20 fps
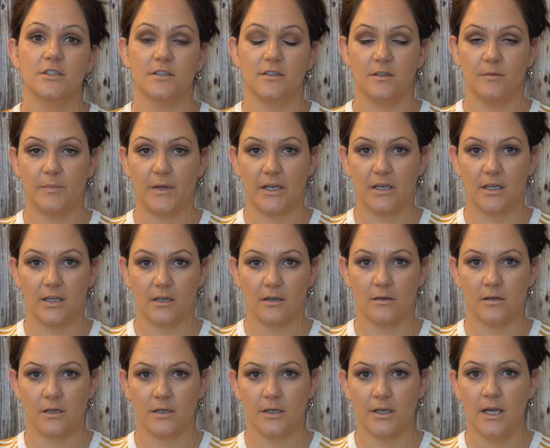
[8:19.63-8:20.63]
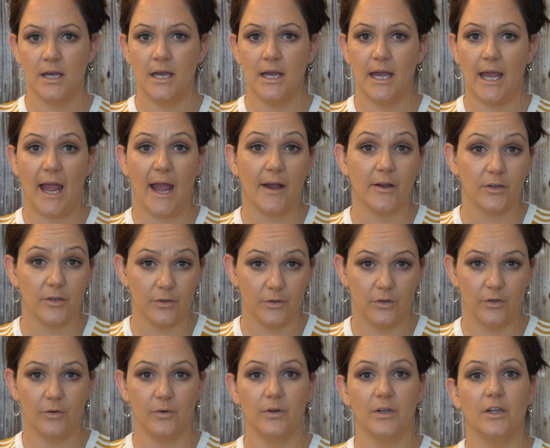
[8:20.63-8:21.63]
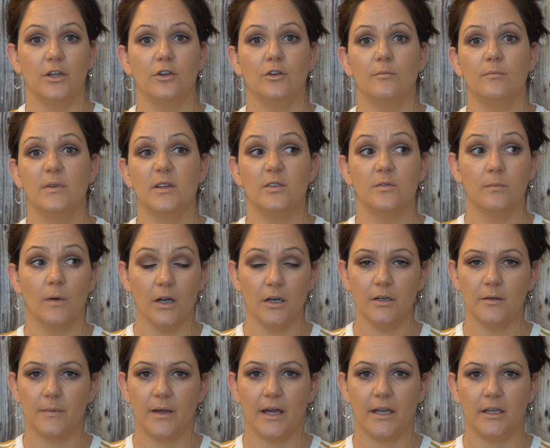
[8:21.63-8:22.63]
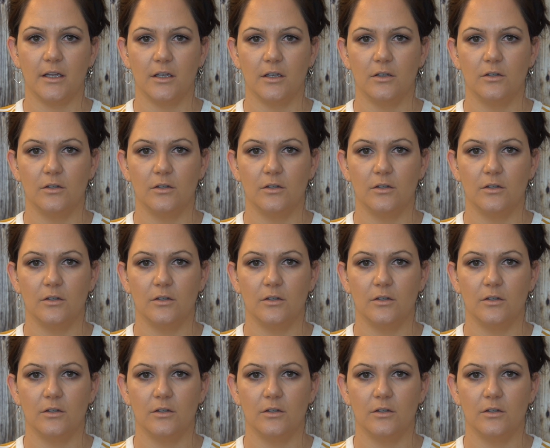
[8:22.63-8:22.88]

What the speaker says: just depending on how you do it. You be smart about it.